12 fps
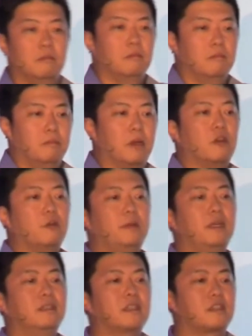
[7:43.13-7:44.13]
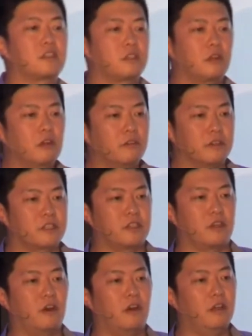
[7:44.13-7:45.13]
But it would be a disservice to
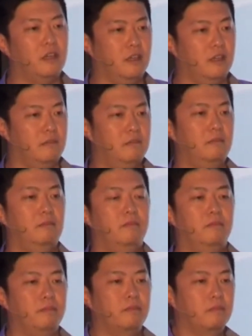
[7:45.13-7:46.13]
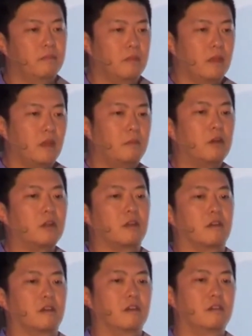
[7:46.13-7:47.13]
call him a marketer.
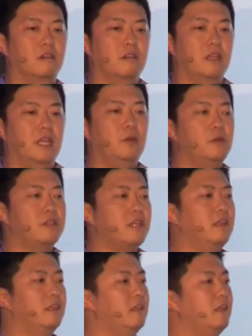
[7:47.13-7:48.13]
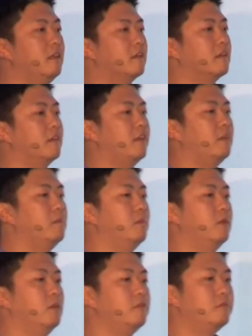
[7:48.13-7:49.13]
He was a leader of a
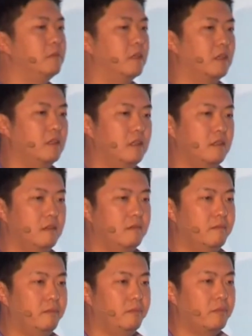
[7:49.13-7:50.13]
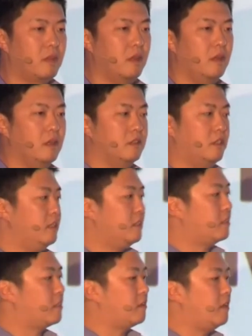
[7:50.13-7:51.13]
movement. Jesus
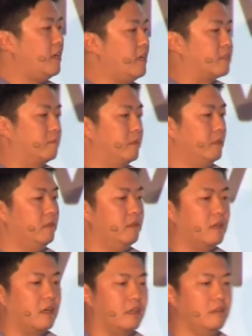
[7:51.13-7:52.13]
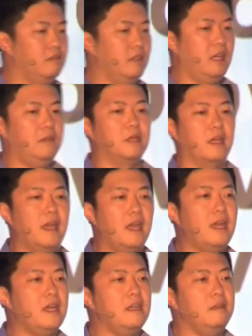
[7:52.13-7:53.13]
Christ, Buddha, you name it,
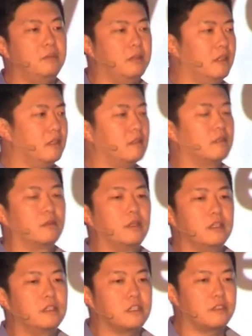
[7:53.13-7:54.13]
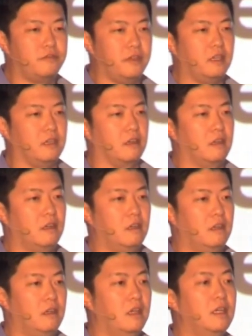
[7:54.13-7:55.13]
any political religious figure,
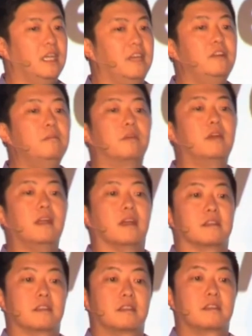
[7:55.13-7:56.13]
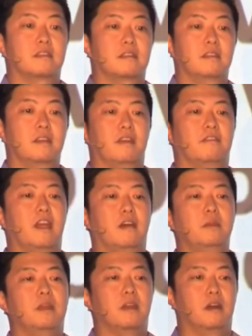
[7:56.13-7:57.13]
even brands have now
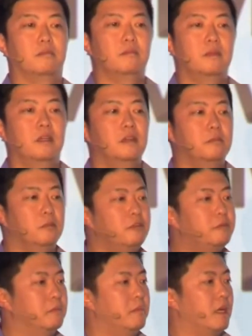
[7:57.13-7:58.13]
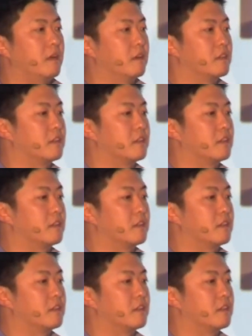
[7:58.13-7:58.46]
become movement makers.